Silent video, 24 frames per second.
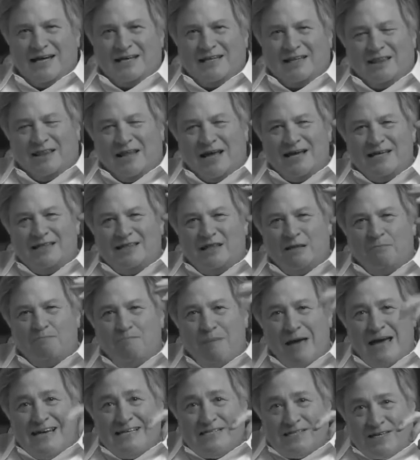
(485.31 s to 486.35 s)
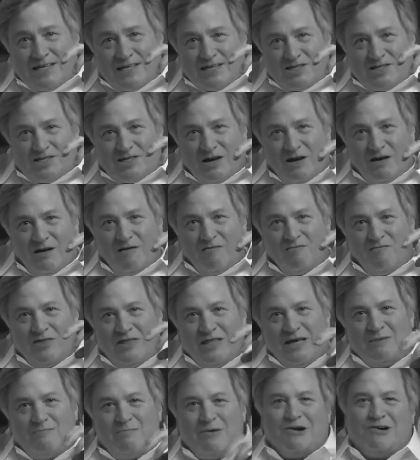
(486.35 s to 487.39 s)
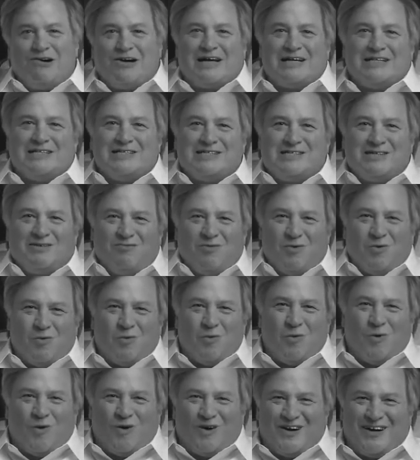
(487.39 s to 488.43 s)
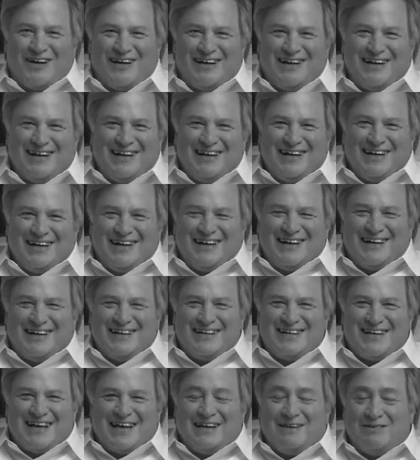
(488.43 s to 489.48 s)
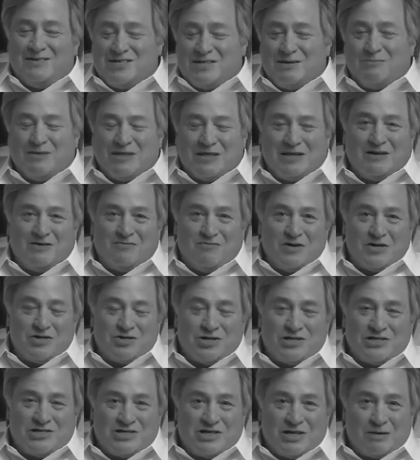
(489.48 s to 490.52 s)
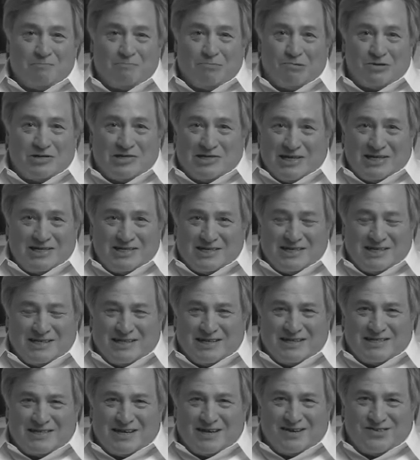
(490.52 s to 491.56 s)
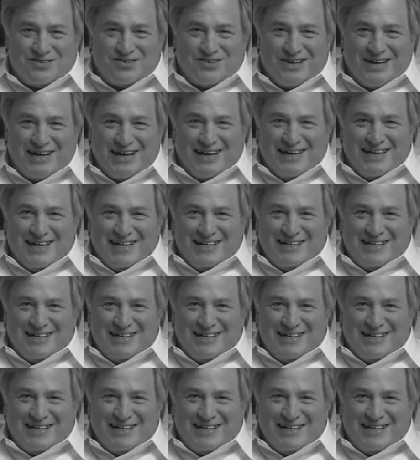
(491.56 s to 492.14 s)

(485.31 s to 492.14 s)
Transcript: it laid the basis for the American Civil War and some of the divisions that persist in this country.